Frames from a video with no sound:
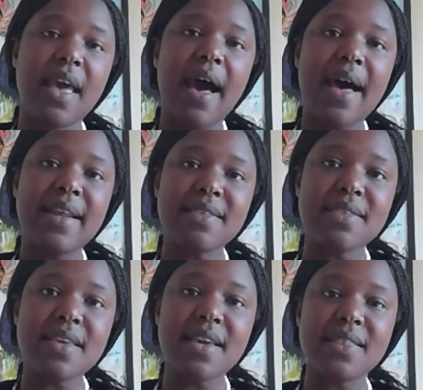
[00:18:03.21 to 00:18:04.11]
And I
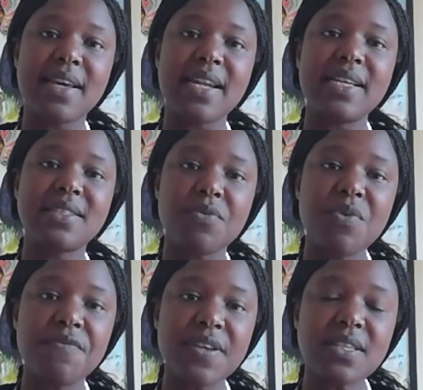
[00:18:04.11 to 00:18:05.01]
think that it's the
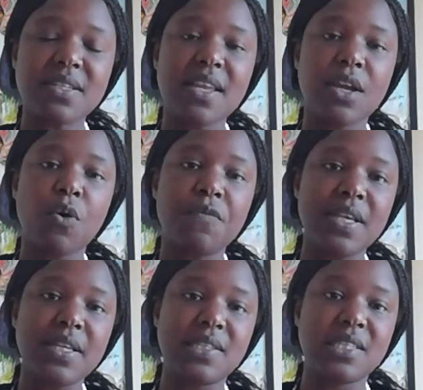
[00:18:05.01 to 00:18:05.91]
revisiting of
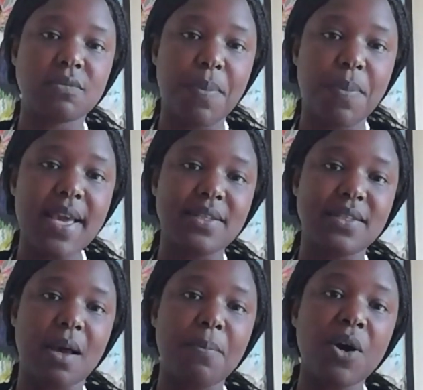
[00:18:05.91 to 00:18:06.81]
this space
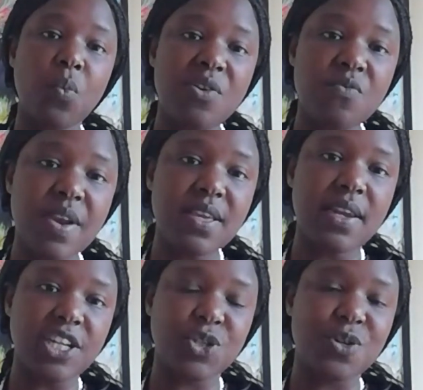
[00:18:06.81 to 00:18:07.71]
about what
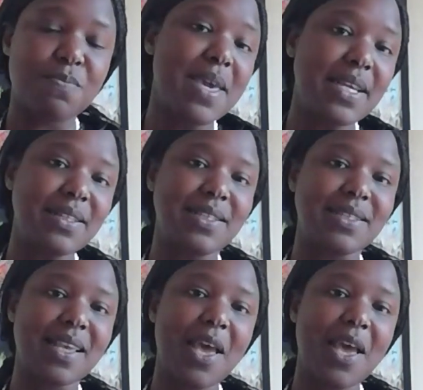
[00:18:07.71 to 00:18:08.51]
regulation means,